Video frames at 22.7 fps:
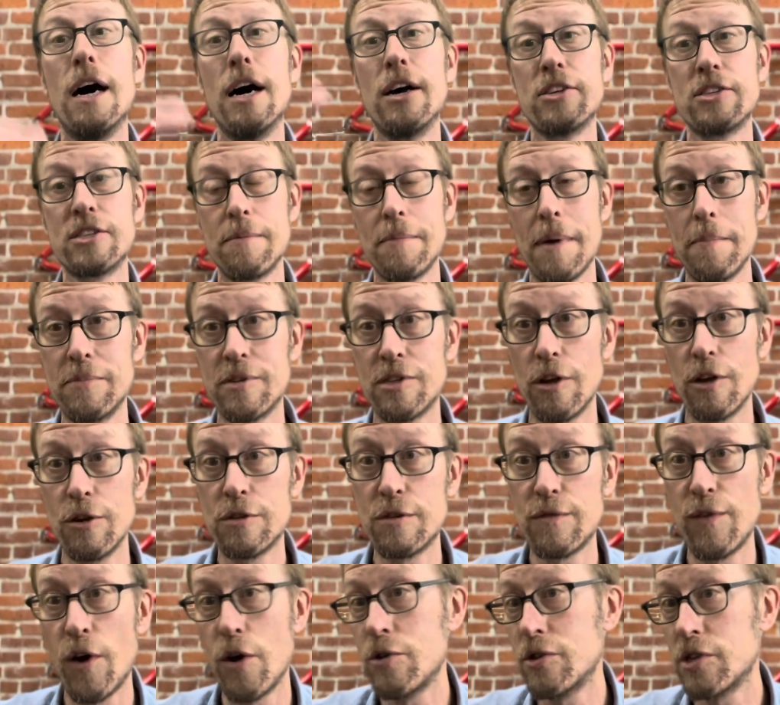Sometimes those
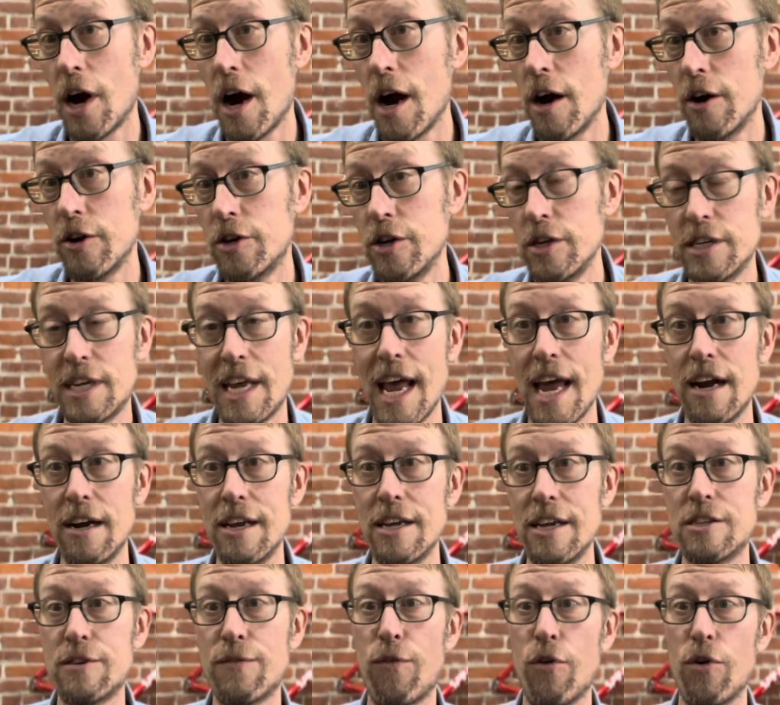folks are good
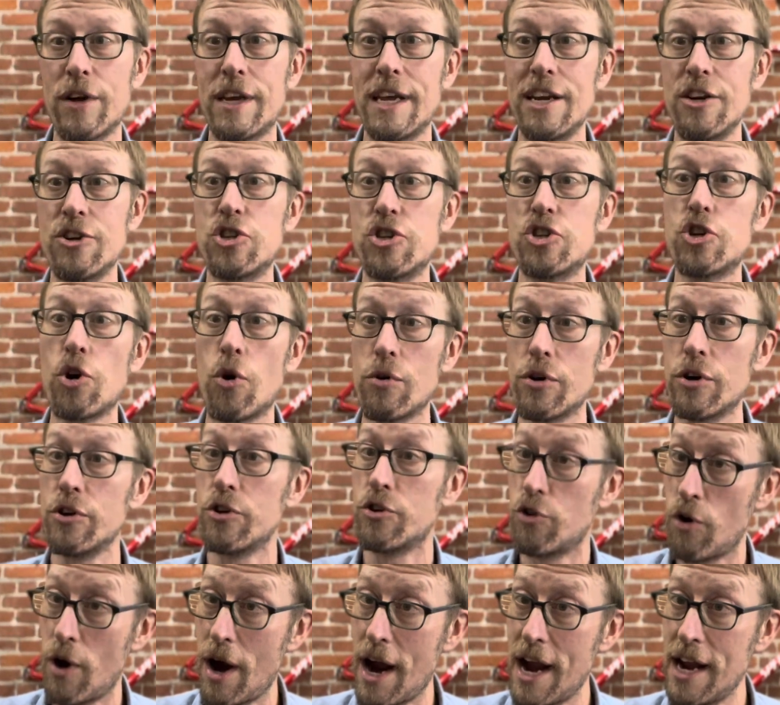candidates for getting shorter
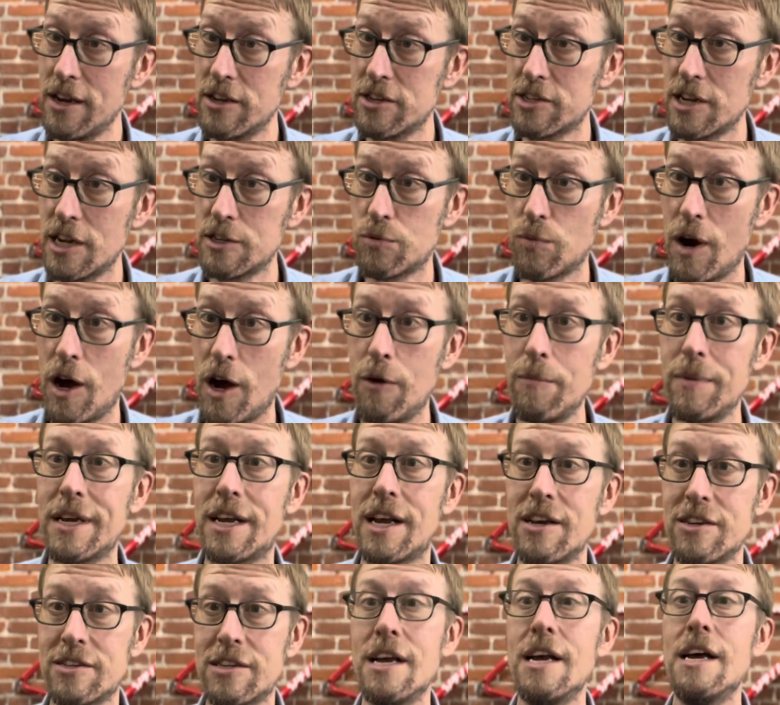cranks as well,
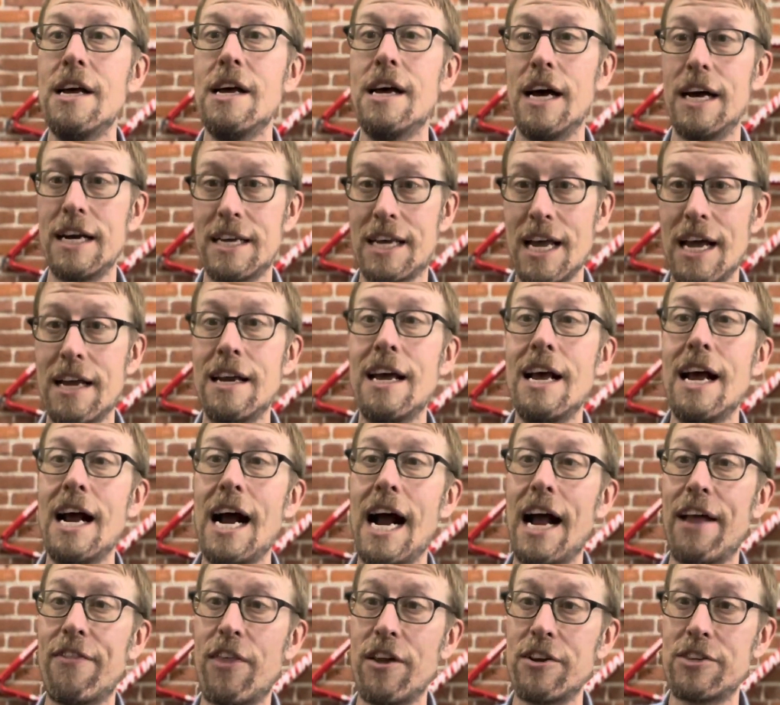because again,
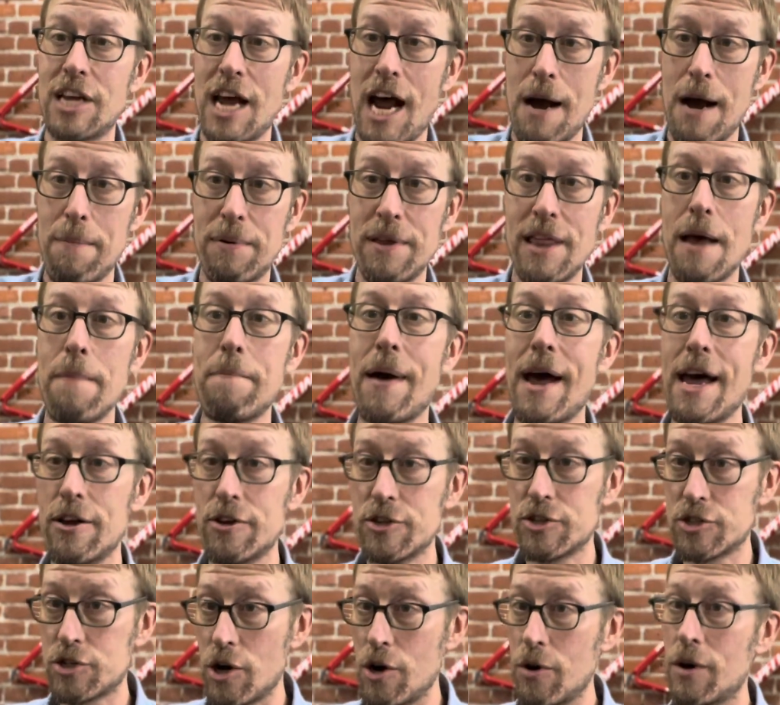at the top of that pedal
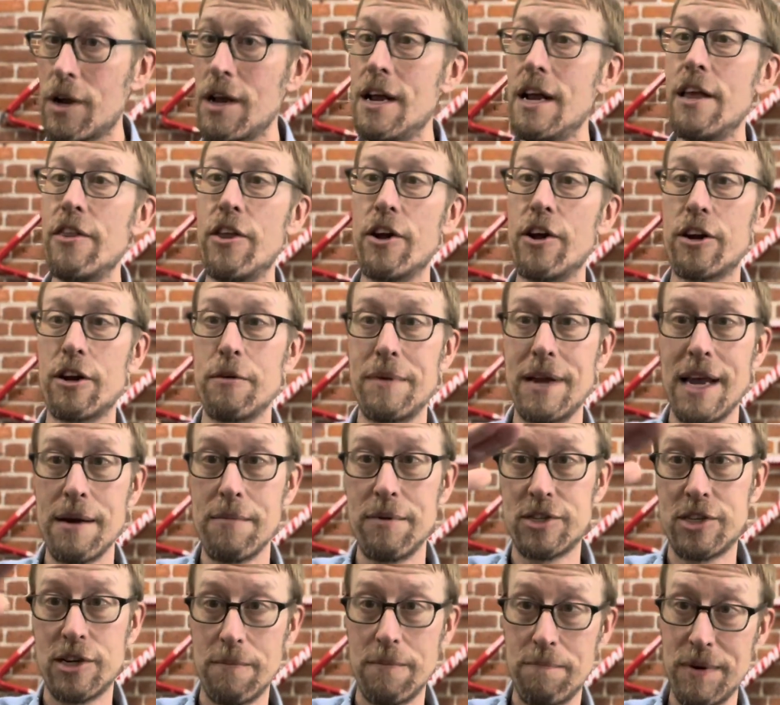stroke, they're going to be
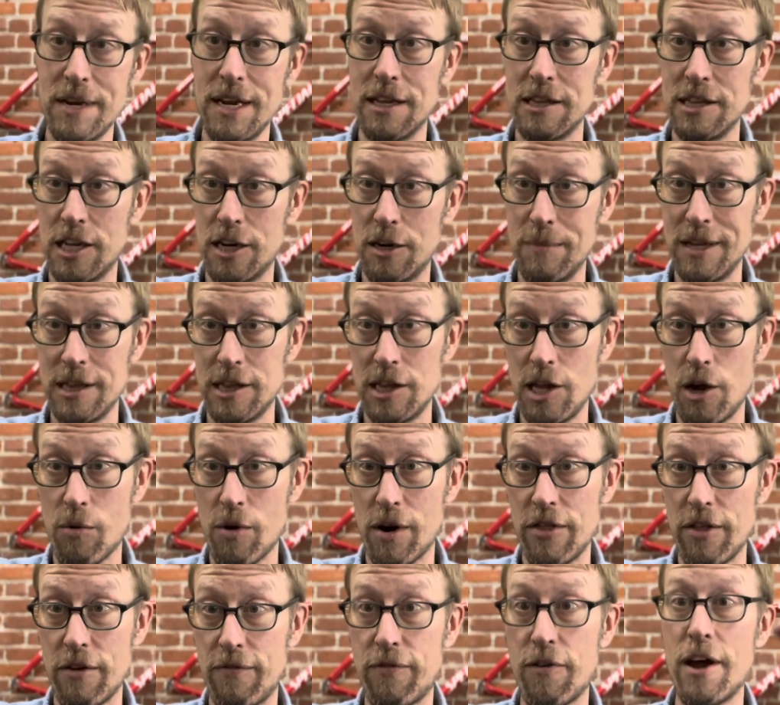able to be a little bit lower
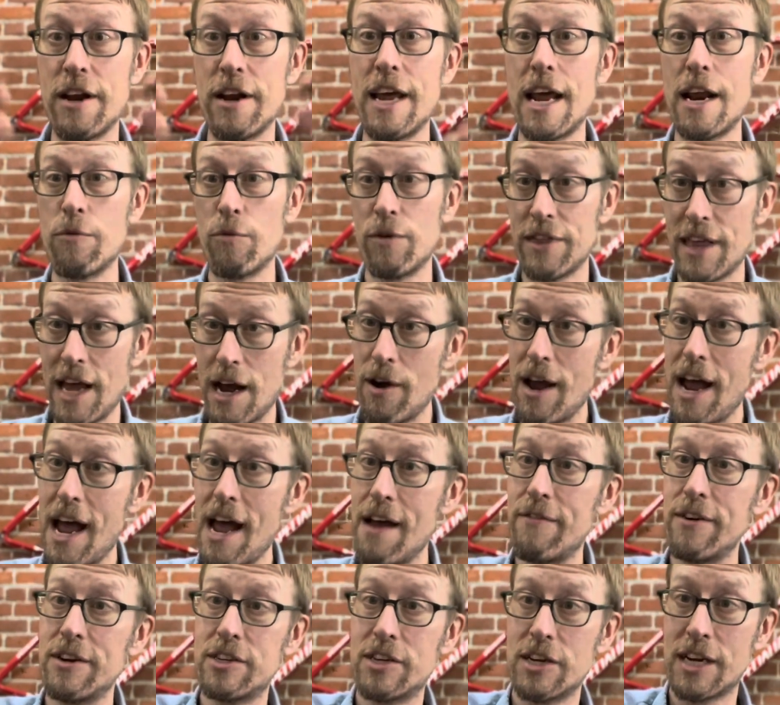on the front end without
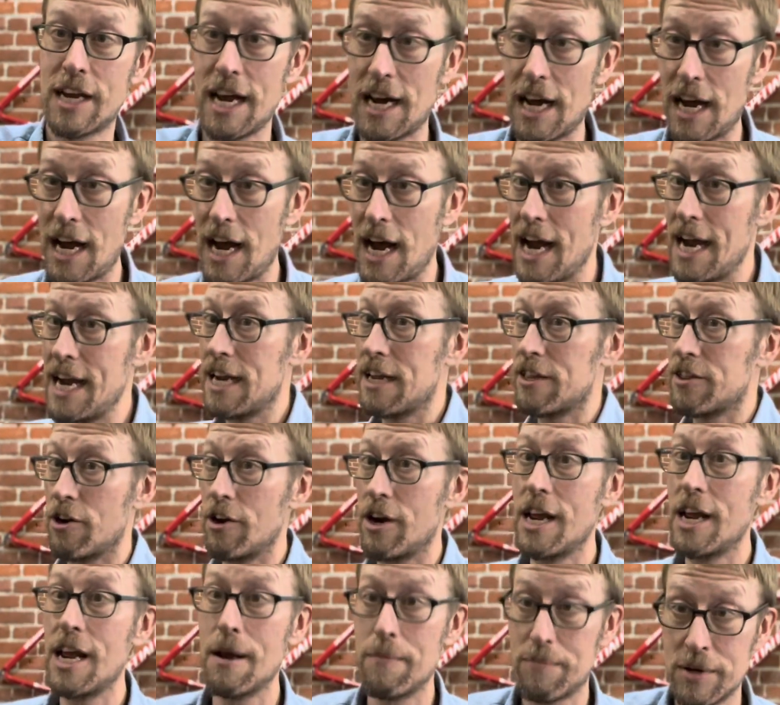having to kind of hike their
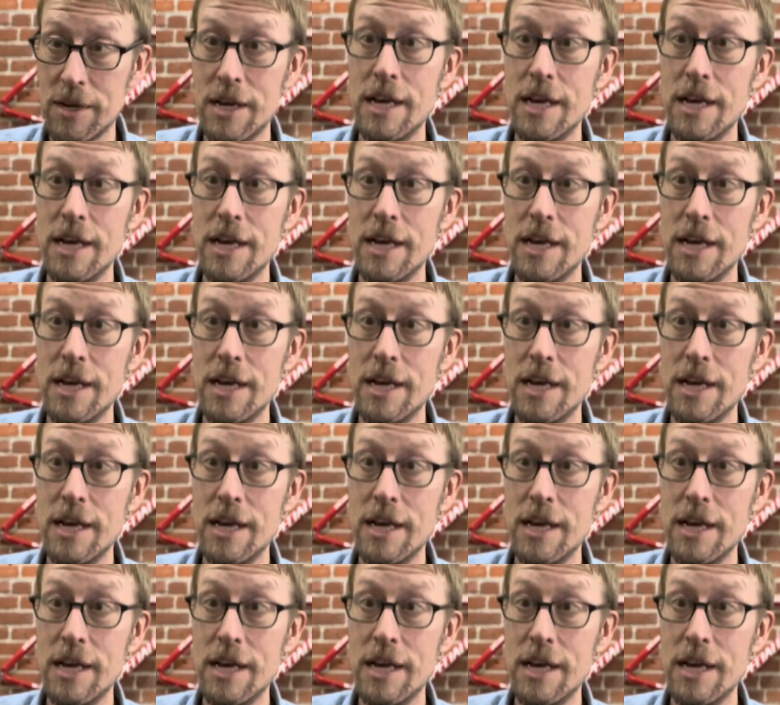hip